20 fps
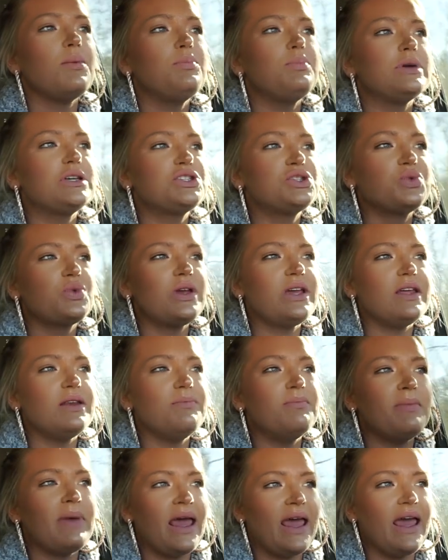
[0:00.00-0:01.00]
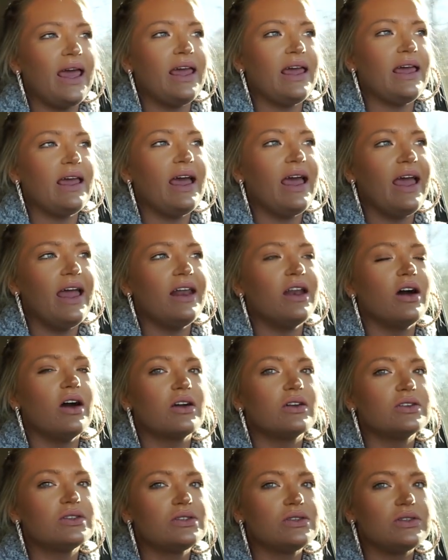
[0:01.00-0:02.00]
between May
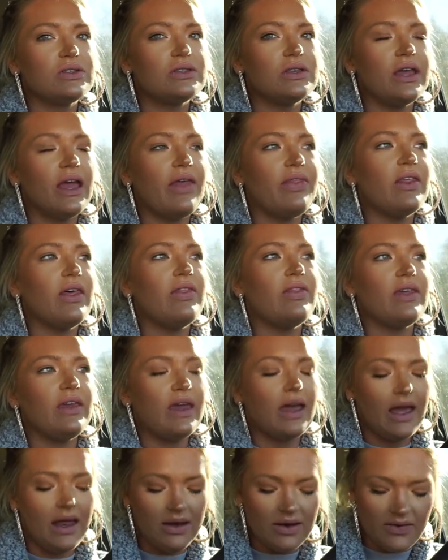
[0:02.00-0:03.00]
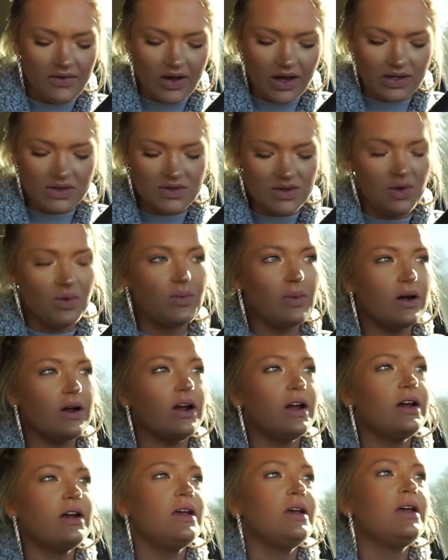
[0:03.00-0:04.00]
and then the end of
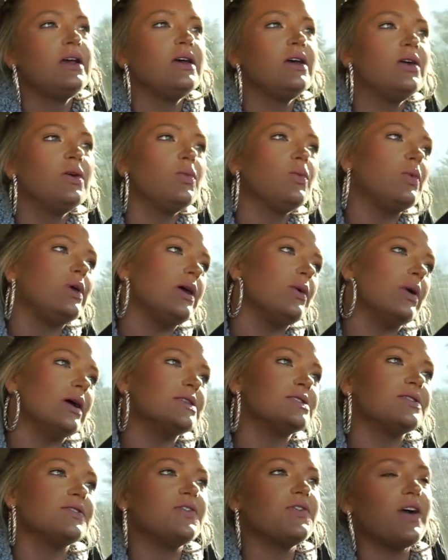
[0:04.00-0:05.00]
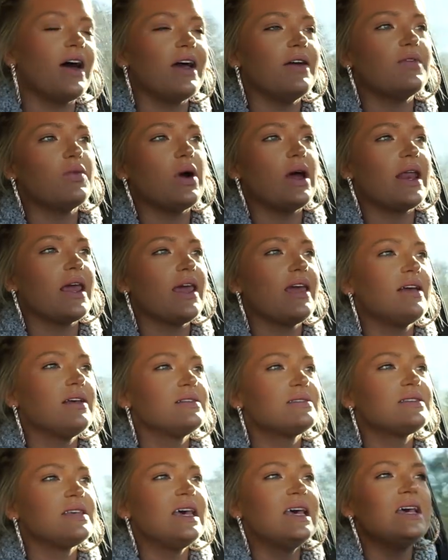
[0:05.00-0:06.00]
October. We went to five weddings.